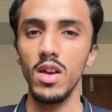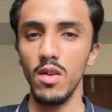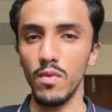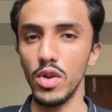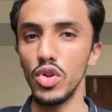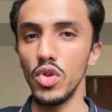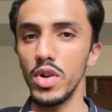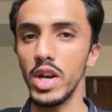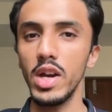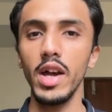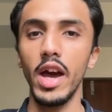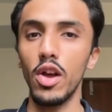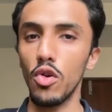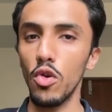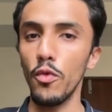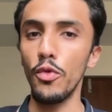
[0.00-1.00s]
We don't need
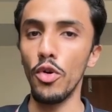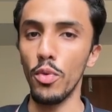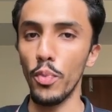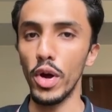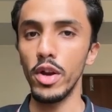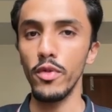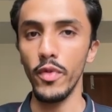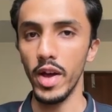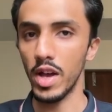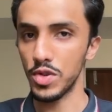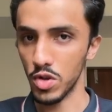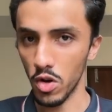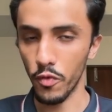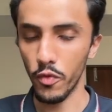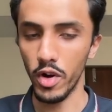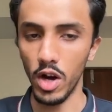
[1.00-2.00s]
Haiku 4.5 as
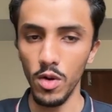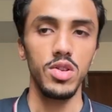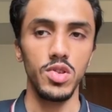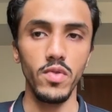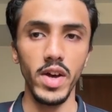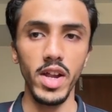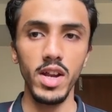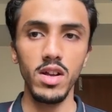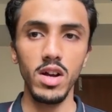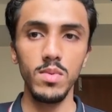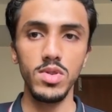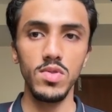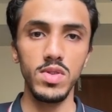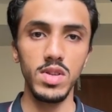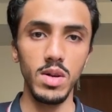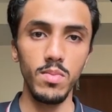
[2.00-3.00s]
of now. So when it comes
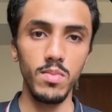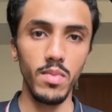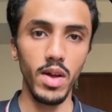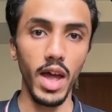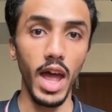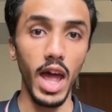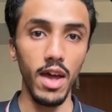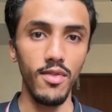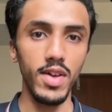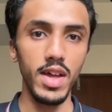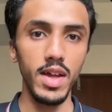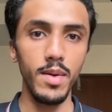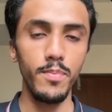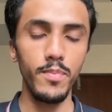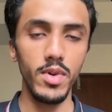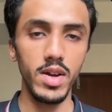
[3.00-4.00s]
to some
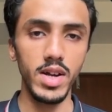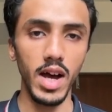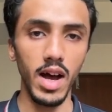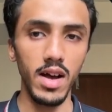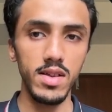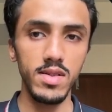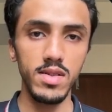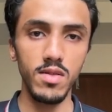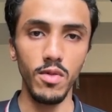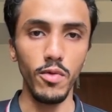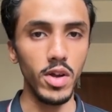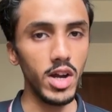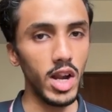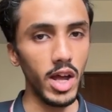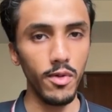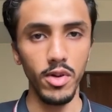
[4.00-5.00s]
heavy task, we
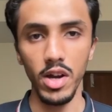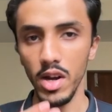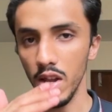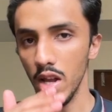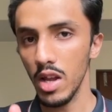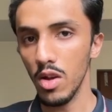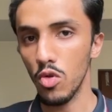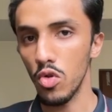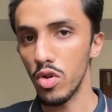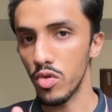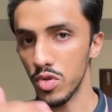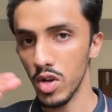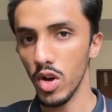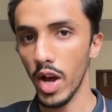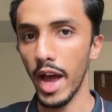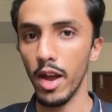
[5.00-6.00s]
will definitely go to
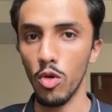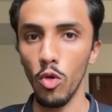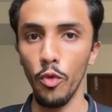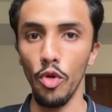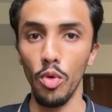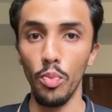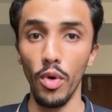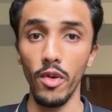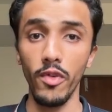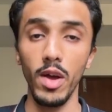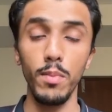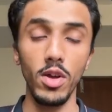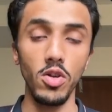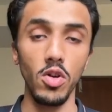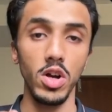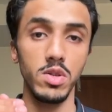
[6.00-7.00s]
the Haiku 4.5,
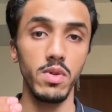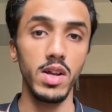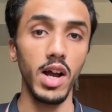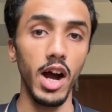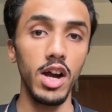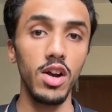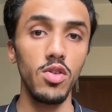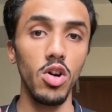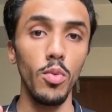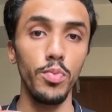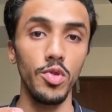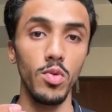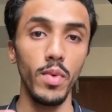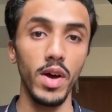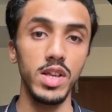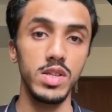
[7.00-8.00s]
because we can't
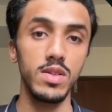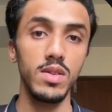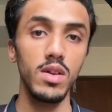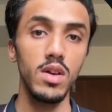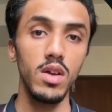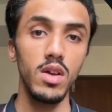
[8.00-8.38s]
compromise